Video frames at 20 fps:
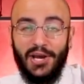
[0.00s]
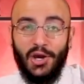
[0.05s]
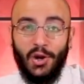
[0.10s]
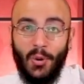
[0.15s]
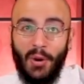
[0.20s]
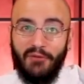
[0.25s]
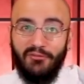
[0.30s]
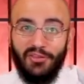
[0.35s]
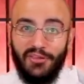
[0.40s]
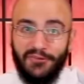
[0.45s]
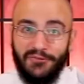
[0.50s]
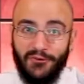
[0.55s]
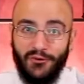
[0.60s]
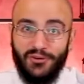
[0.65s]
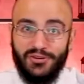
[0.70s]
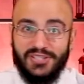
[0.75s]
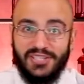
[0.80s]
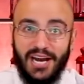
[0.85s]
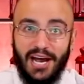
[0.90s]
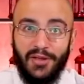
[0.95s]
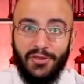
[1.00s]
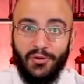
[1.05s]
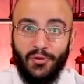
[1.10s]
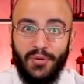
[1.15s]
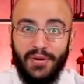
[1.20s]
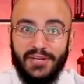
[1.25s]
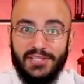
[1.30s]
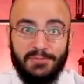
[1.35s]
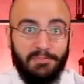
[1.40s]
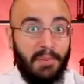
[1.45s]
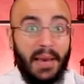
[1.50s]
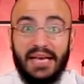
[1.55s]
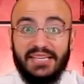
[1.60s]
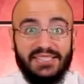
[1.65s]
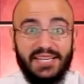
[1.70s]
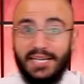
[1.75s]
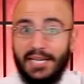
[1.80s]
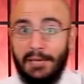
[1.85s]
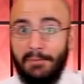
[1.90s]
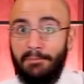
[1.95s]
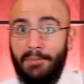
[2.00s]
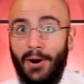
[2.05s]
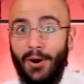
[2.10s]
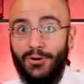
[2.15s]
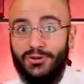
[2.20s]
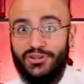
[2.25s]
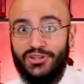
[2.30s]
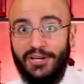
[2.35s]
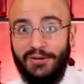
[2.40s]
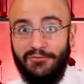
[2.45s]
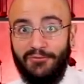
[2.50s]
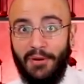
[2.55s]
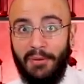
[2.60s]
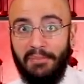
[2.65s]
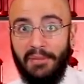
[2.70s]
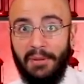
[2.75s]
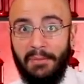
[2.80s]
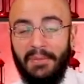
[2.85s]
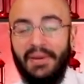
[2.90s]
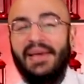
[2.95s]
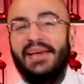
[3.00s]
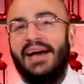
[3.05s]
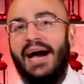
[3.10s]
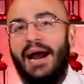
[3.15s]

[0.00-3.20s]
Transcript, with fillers: whoever the first author is basically poached it from them.